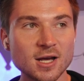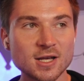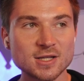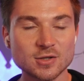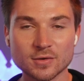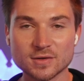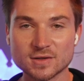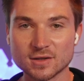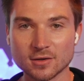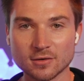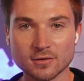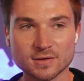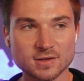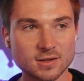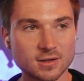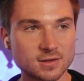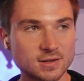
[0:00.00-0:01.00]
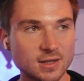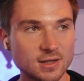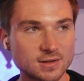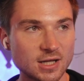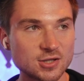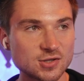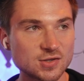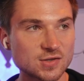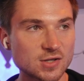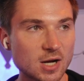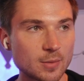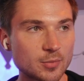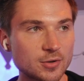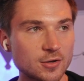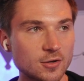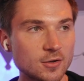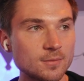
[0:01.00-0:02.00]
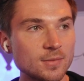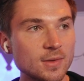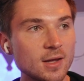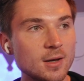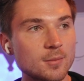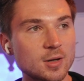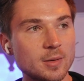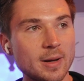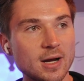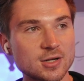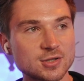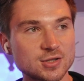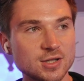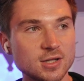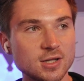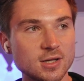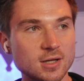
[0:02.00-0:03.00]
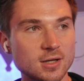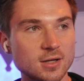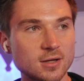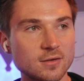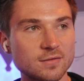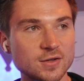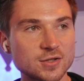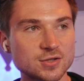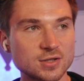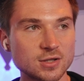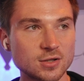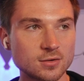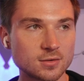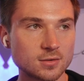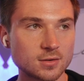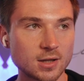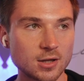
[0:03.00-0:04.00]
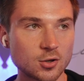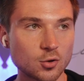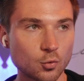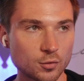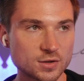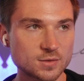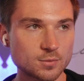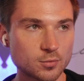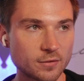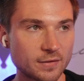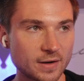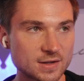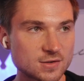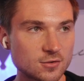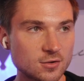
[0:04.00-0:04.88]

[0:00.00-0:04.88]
So it's, it's an attention stopper here, but I'm actually officially a course professor.